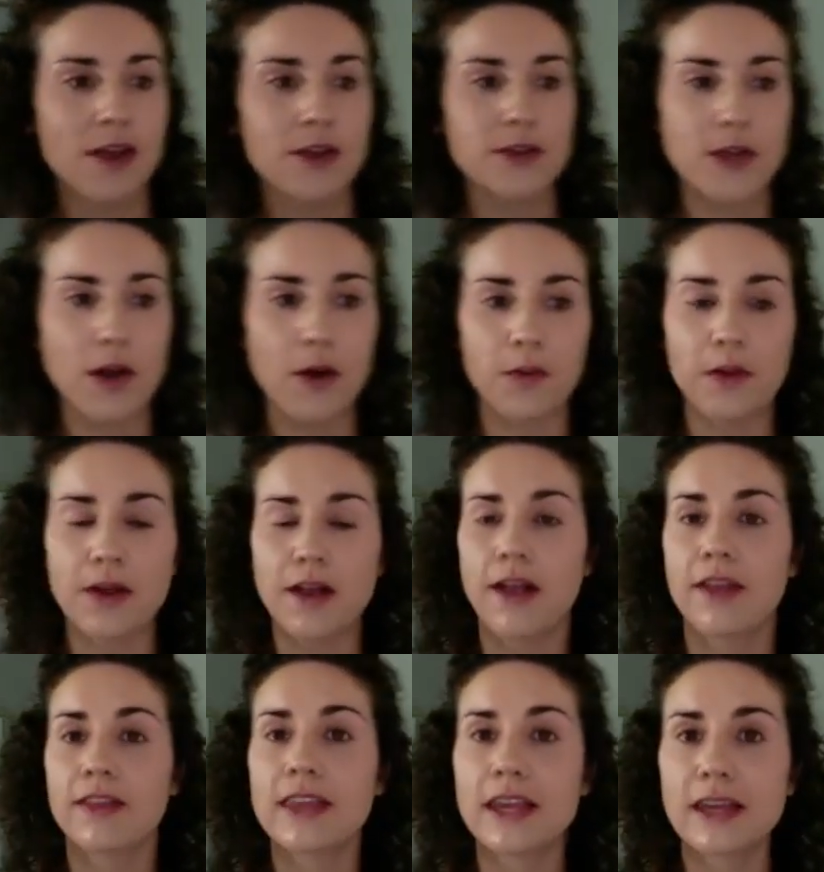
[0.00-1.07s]
So
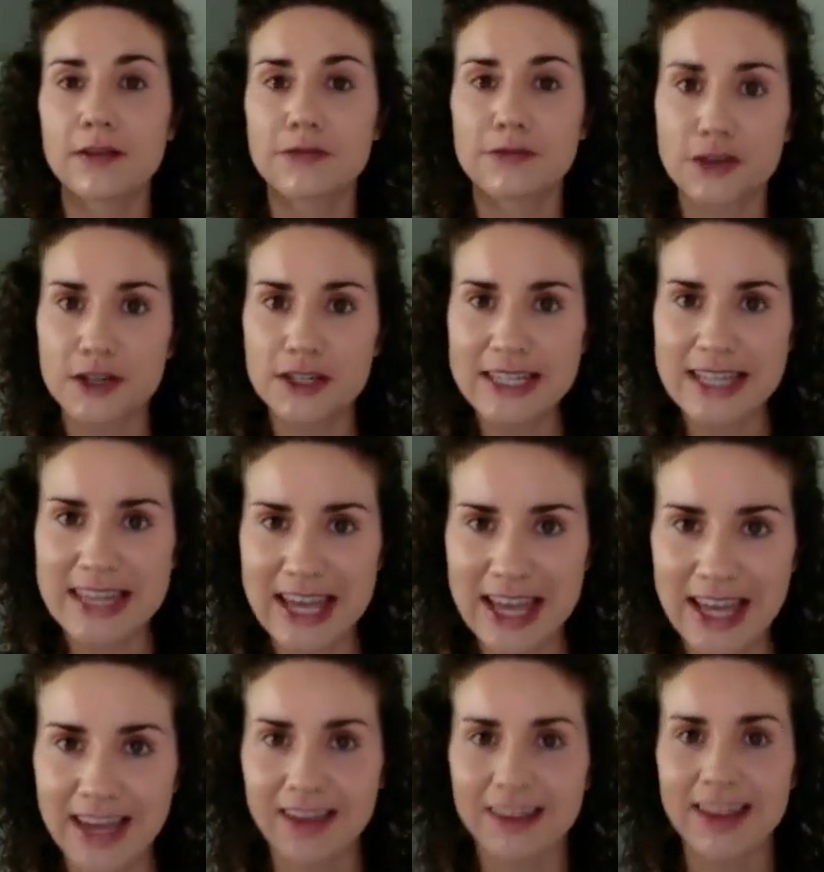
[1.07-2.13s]
the first
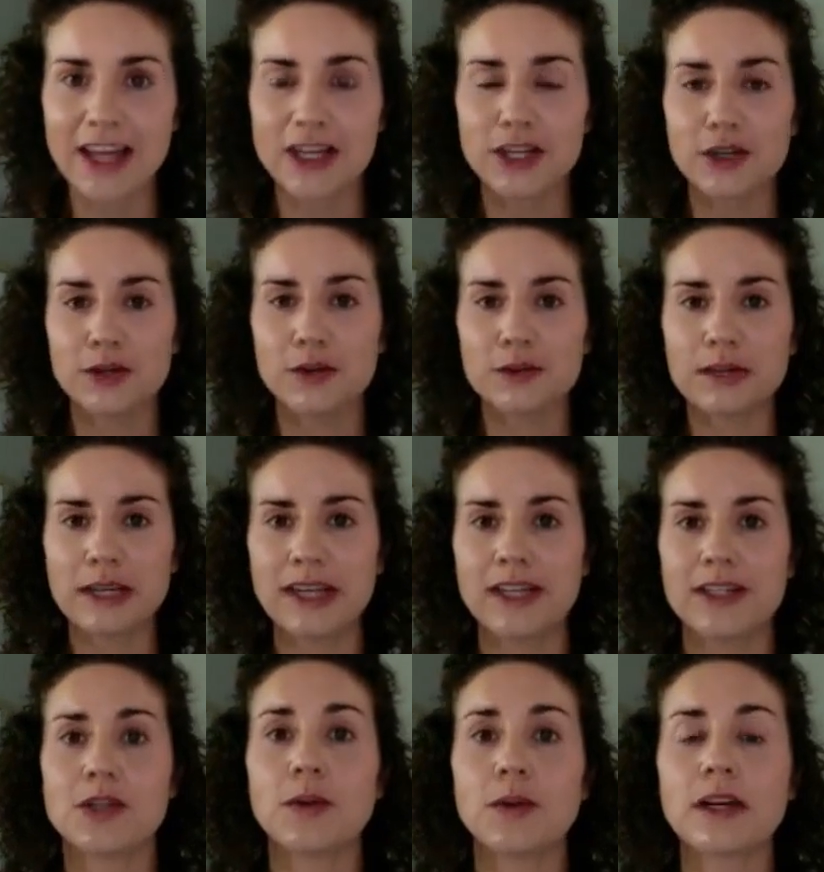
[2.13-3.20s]
thing that you
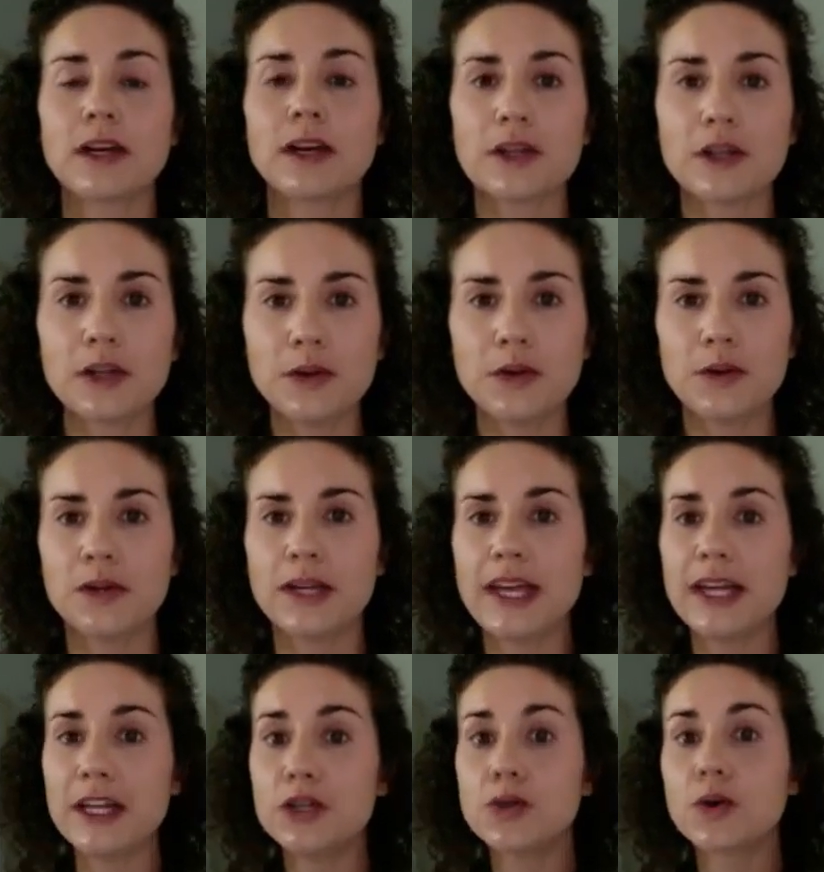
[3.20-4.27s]
need to include
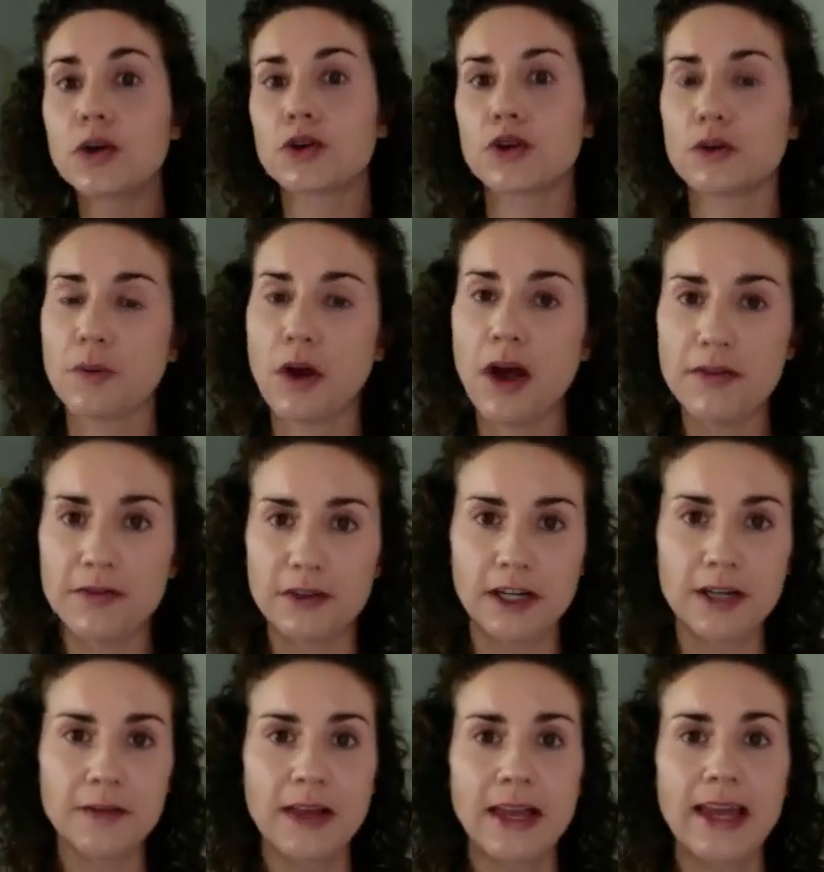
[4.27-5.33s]
in your group
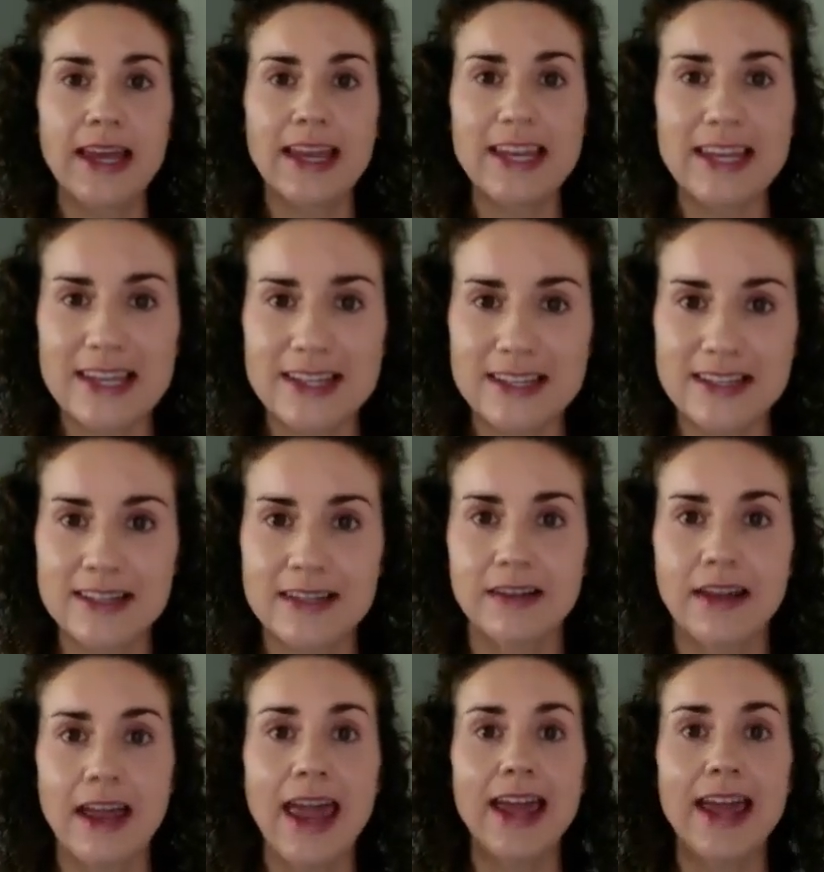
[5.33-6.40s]
offer is
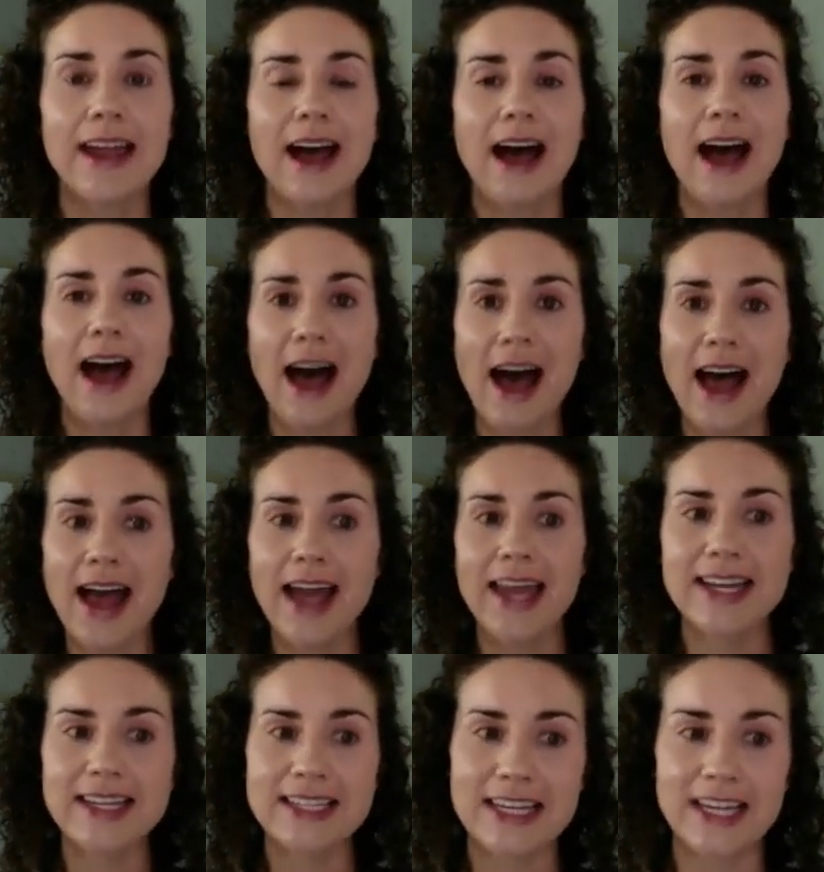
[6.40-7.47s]
a
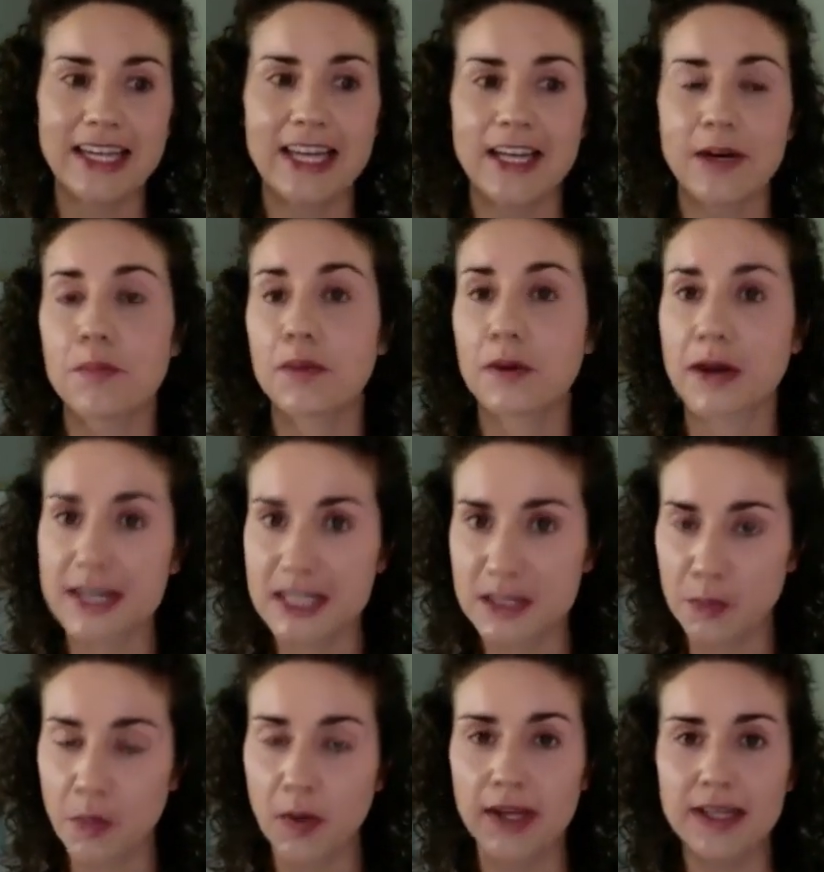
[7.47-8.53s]
high ticket price
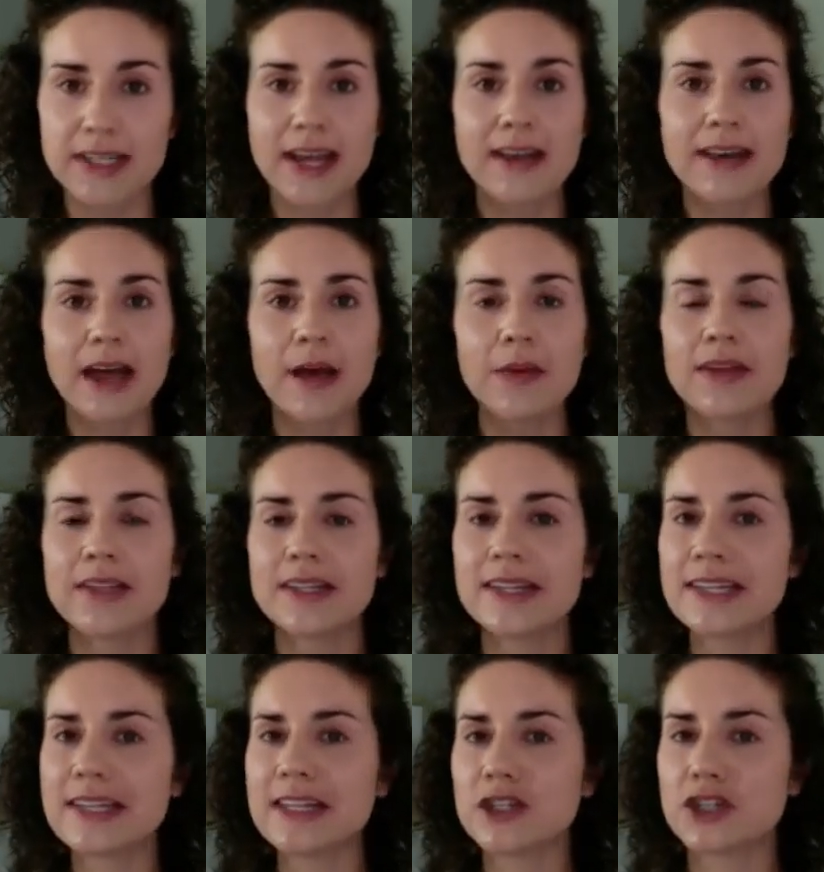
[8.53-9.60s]
point. And now this
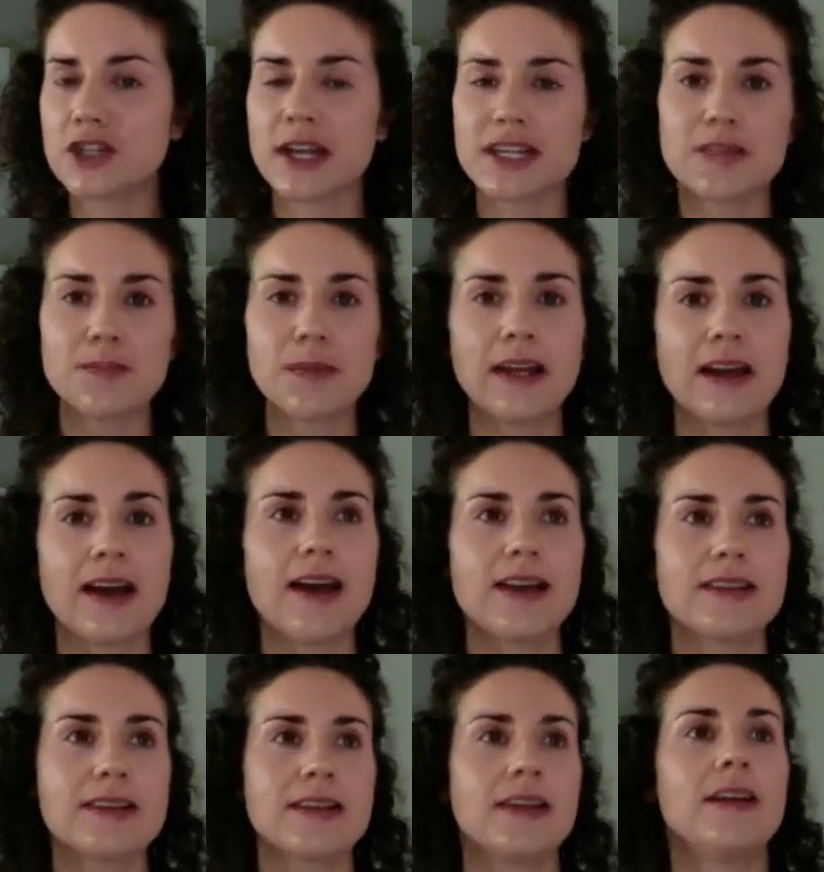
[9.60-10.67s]
isn't just
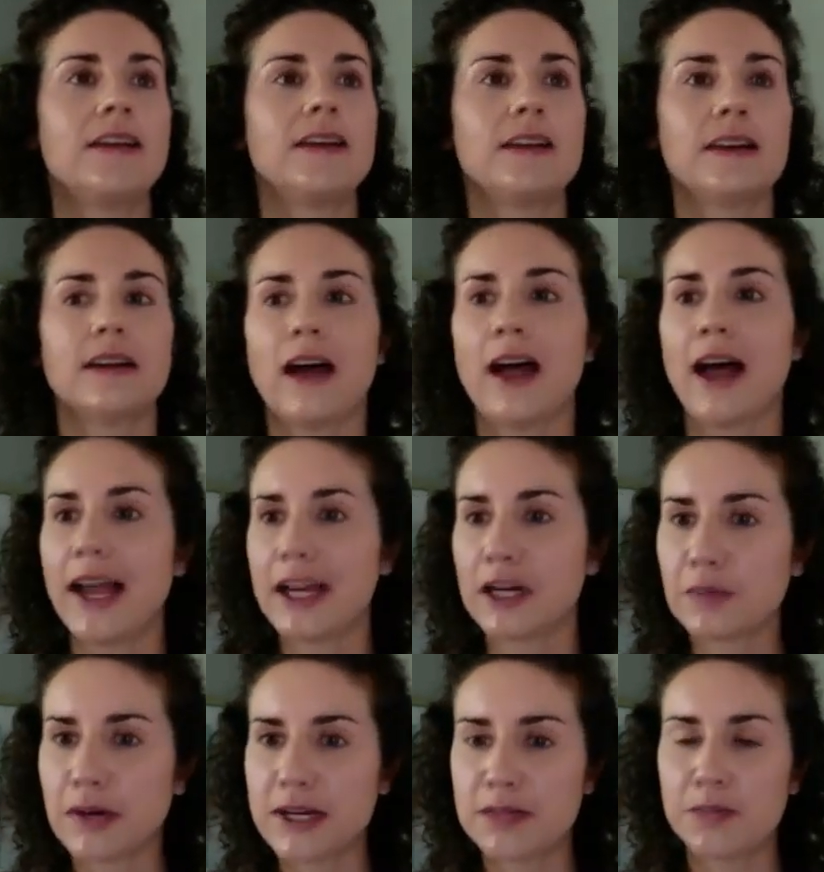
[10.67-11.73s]
because a
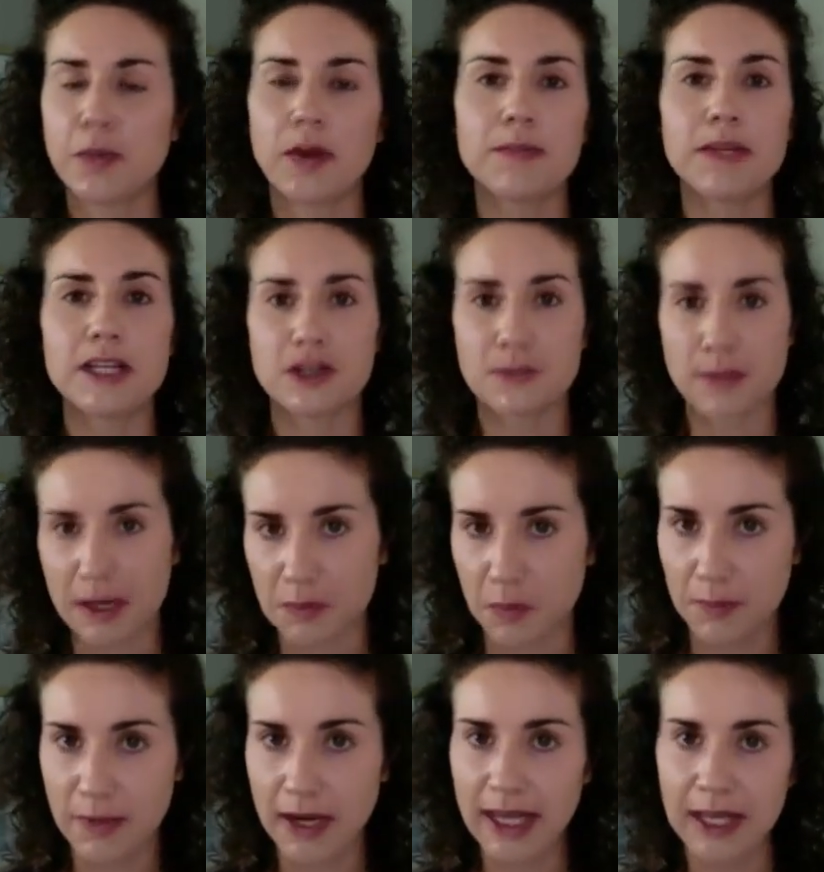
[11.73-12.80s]
higher price point means you make
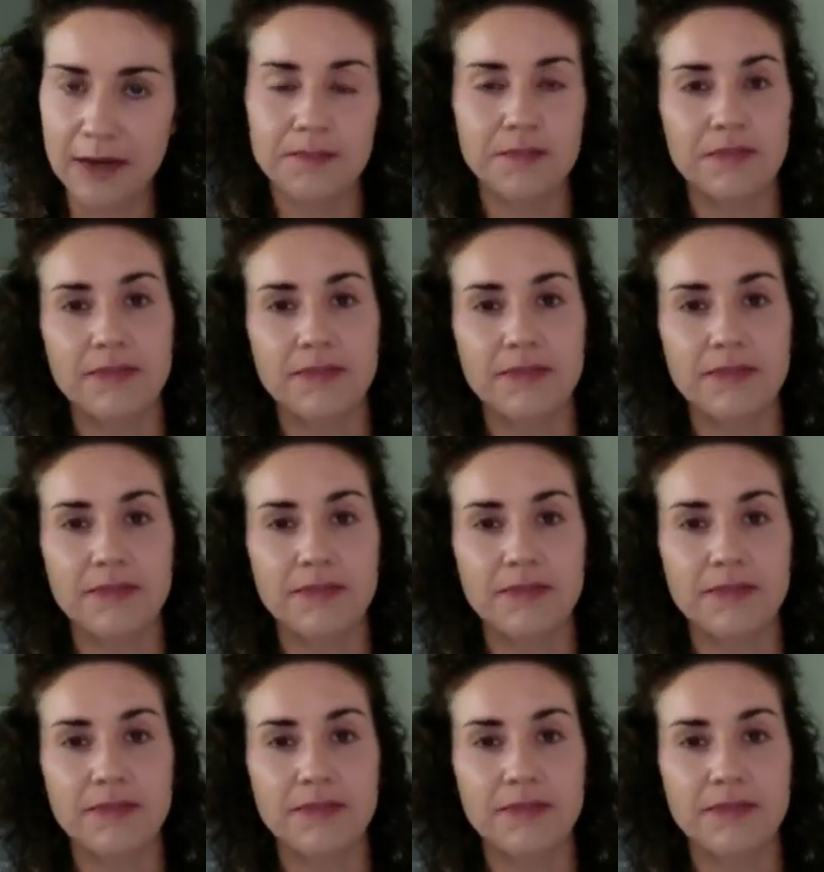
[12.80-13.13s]
more money.